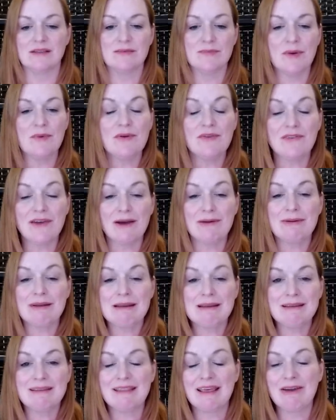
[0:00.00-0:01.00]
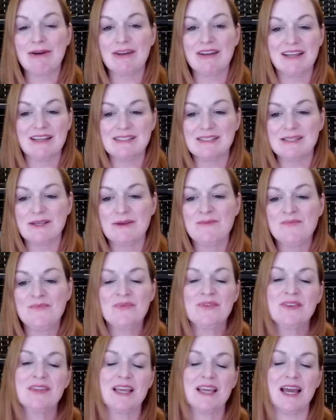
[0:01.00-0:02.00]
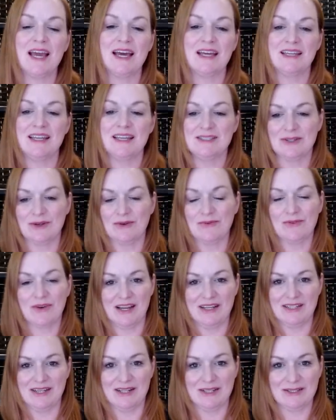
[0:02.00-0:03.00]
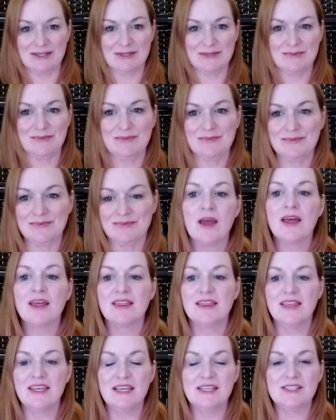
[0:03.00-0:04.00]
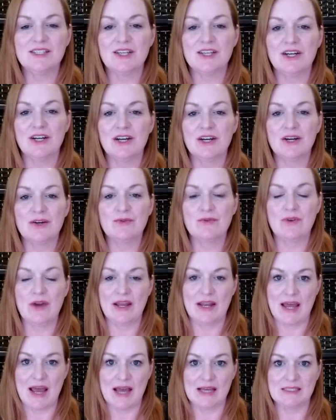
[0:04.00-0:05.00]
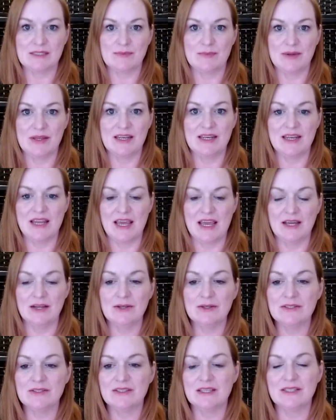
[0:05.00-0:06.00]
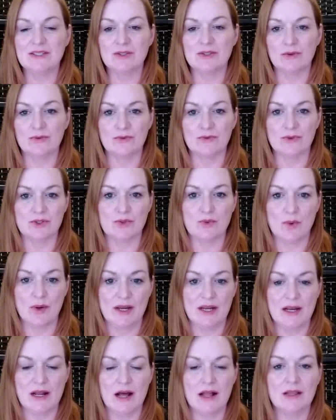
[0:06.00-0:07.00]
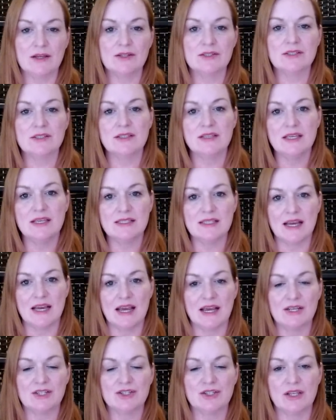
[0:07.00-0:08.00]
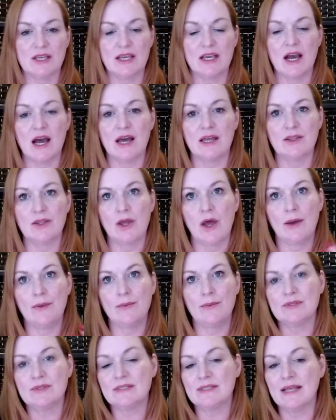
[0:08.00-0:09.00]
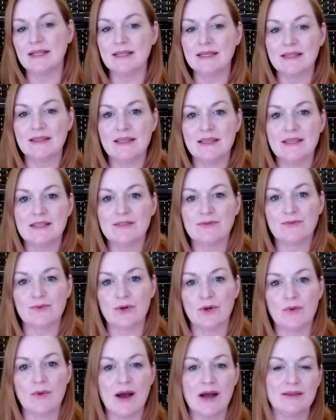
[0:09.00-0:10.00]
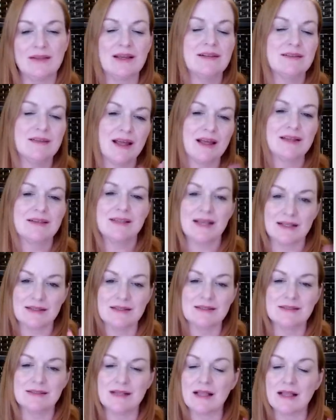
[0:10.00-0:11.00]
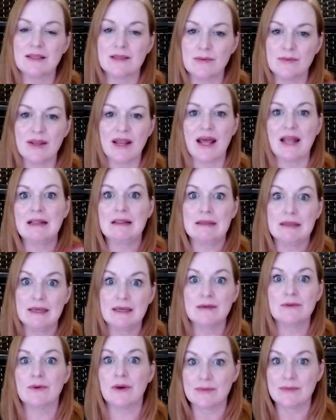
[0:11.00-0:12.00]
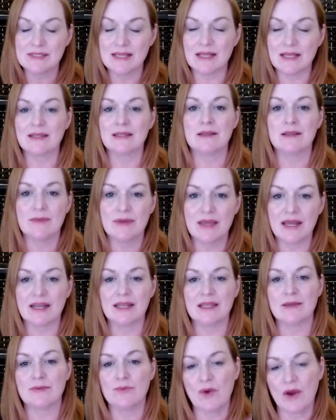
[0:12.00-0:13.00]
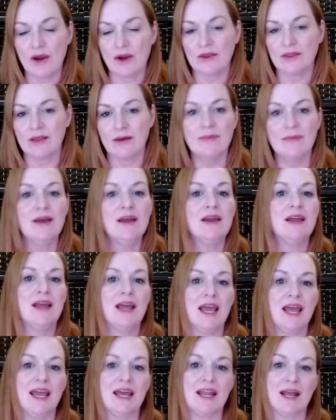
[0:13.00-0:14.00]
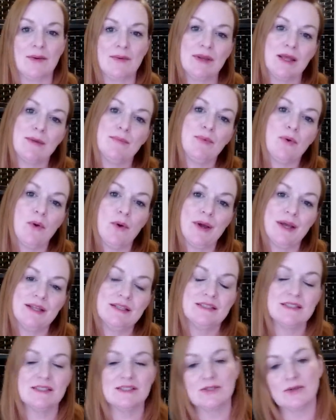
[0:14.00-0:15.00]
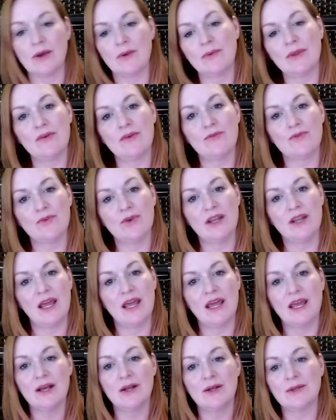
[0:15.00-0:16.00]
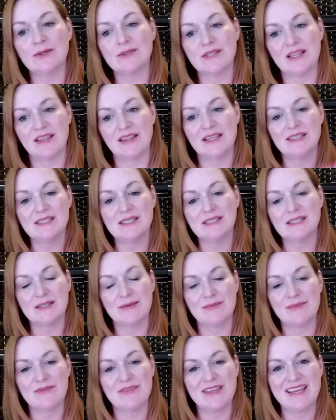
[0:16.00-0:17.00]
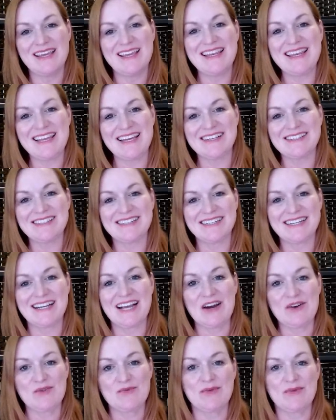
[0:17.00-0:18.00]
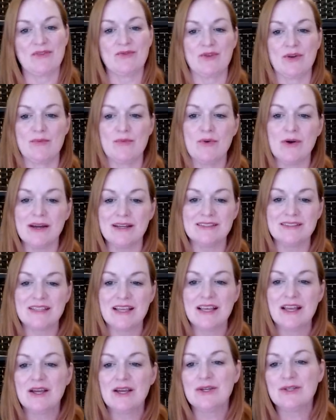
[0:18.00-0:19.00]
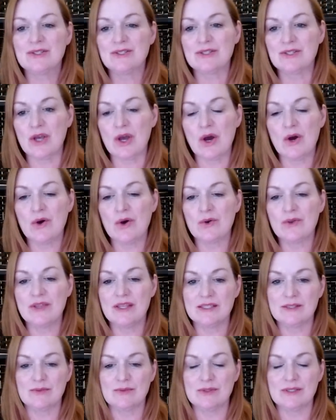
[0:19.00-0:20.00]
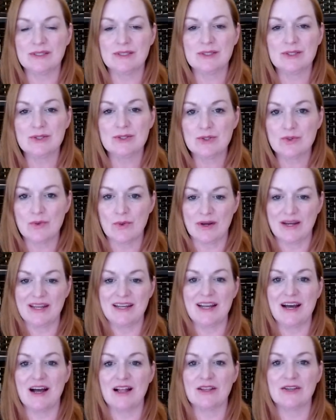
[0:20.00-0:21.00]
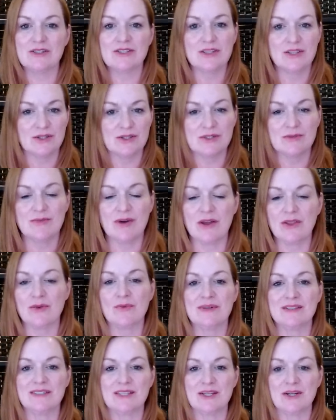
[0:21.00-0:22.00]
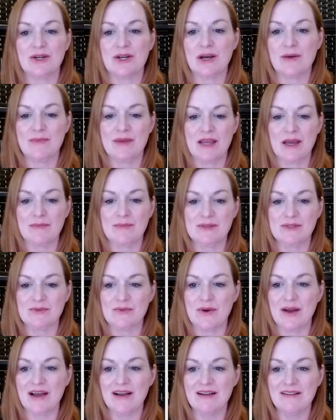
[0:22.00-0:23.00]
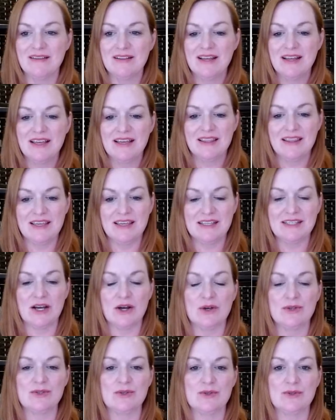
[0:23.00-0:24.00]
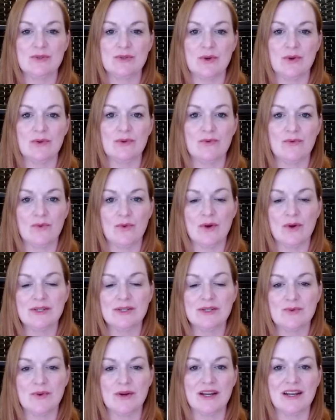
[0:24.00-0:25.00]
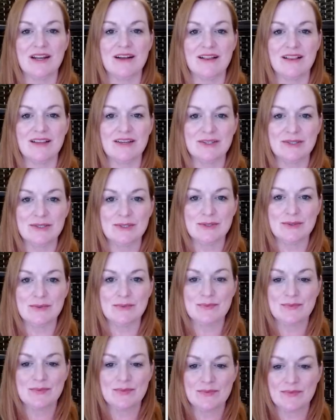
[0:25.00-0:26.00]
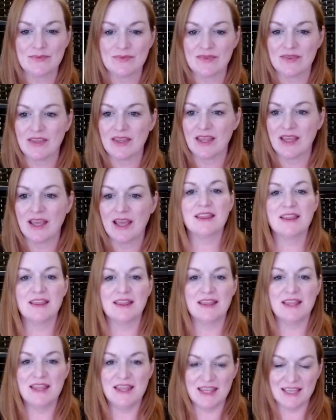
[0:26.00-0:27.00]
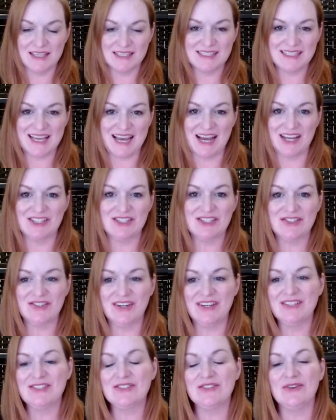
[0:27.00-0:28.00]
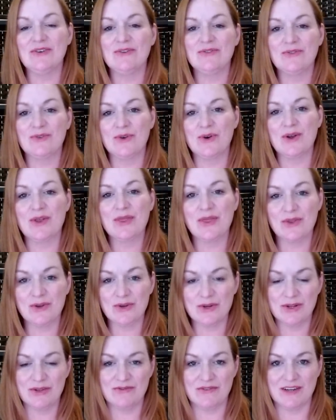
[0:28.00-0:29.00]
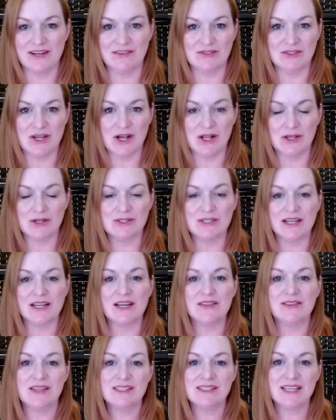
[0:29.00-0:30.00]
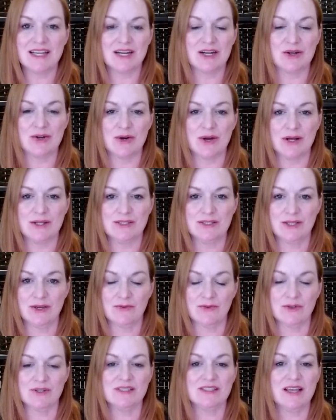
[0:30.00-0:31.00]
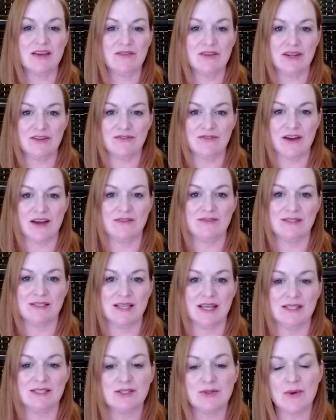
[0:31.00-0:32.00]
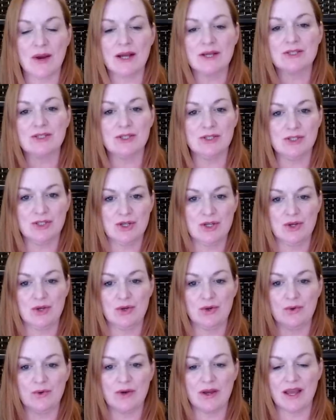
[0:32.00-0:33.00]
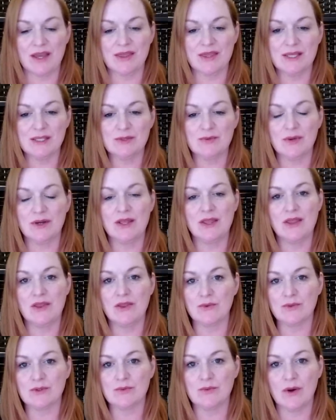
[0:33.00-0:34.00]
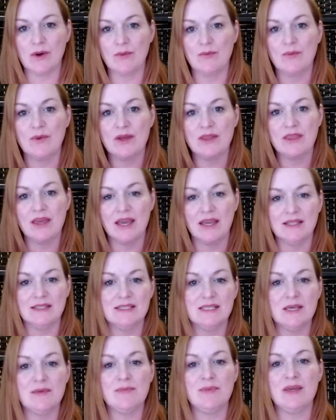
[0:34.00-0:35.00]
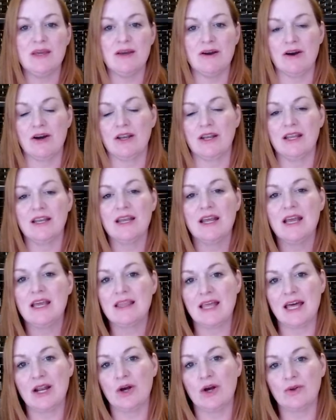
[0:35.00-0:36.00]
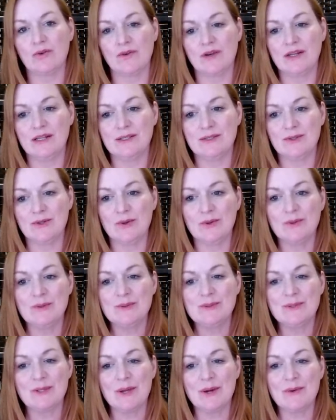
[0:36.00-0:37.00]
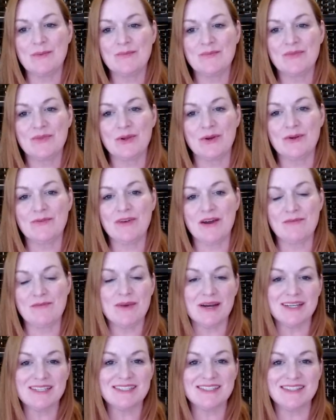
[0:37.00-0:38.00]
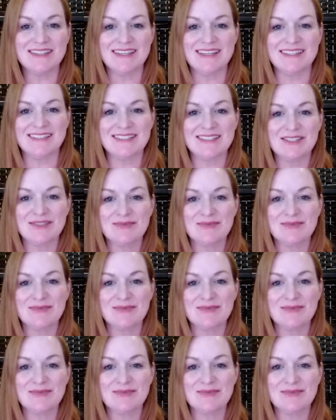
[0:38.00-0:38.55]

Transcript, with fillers: But we found it, thank goodness. And it sold for $8. These are red aspen nails. These sold for $20. These I actually got, I was selling these for a while, not, not exactly selling them, but I had a link where I was selling them, getting them, wearing them, and I would get points, and so I would get free nails, and this is some of the nails that I got with my free points. So this was $20, and there's some other ones that are coming up as well. These also sold for $20. This ashtray sold for $35. I got this at a garage sale for 75 cents. There were actually two. I got this one and then there was one with a teepee on it that already sold. So 35 bucks on this.